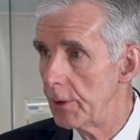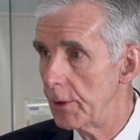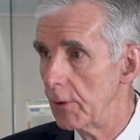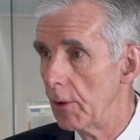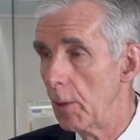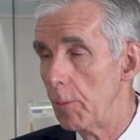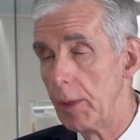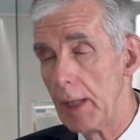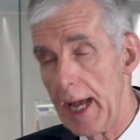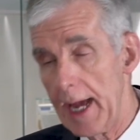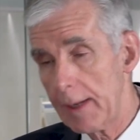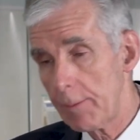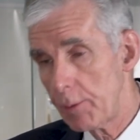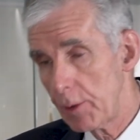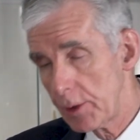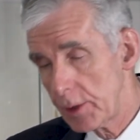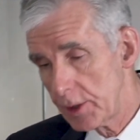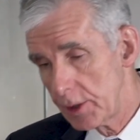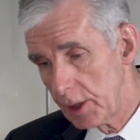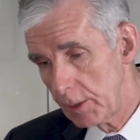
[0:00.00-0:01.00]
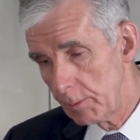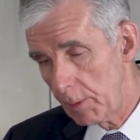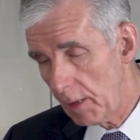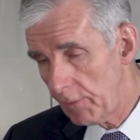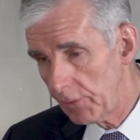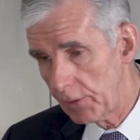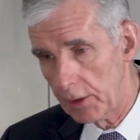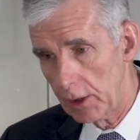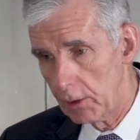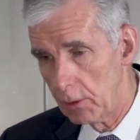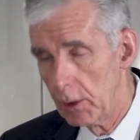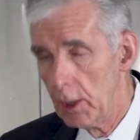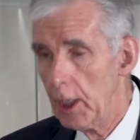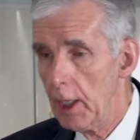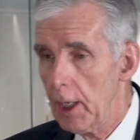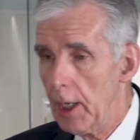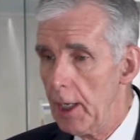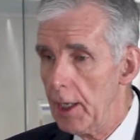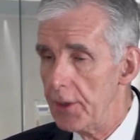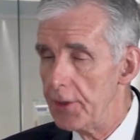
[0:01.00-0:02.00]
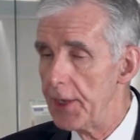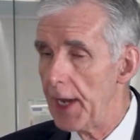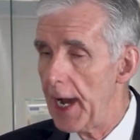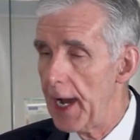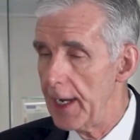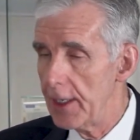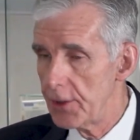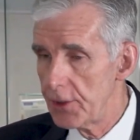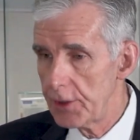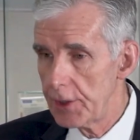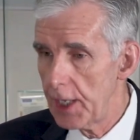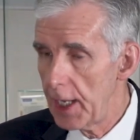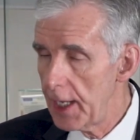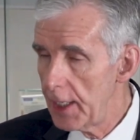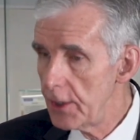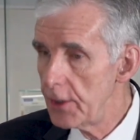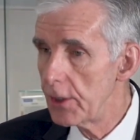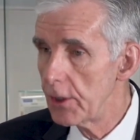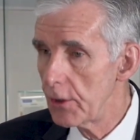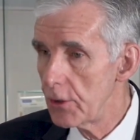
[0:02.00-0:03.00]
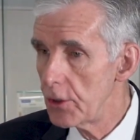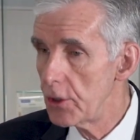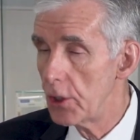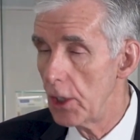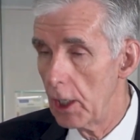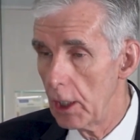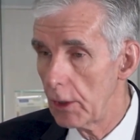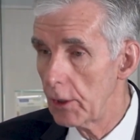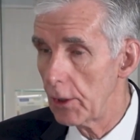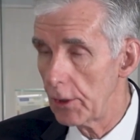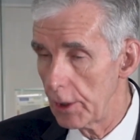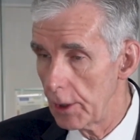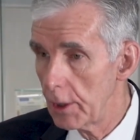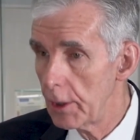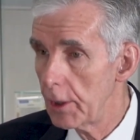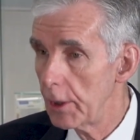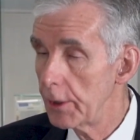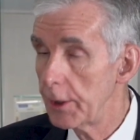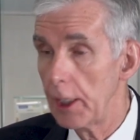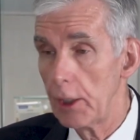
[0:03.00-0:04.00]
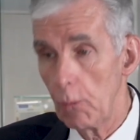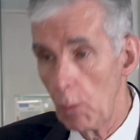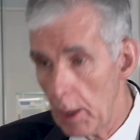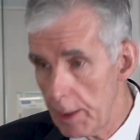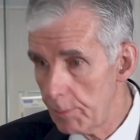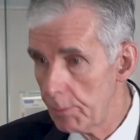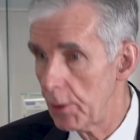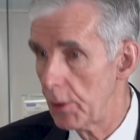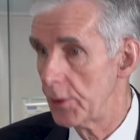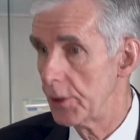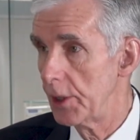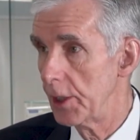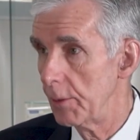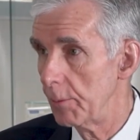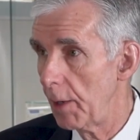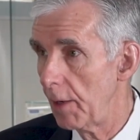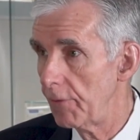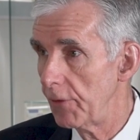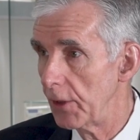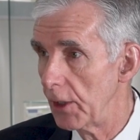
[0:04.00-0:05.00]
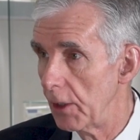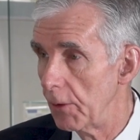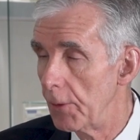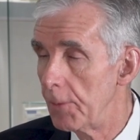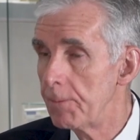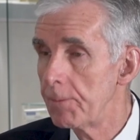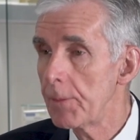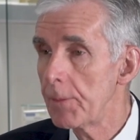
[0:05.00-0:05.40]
You know, a black person in Buffalo dies 10 years younger than a white person in Buffalo.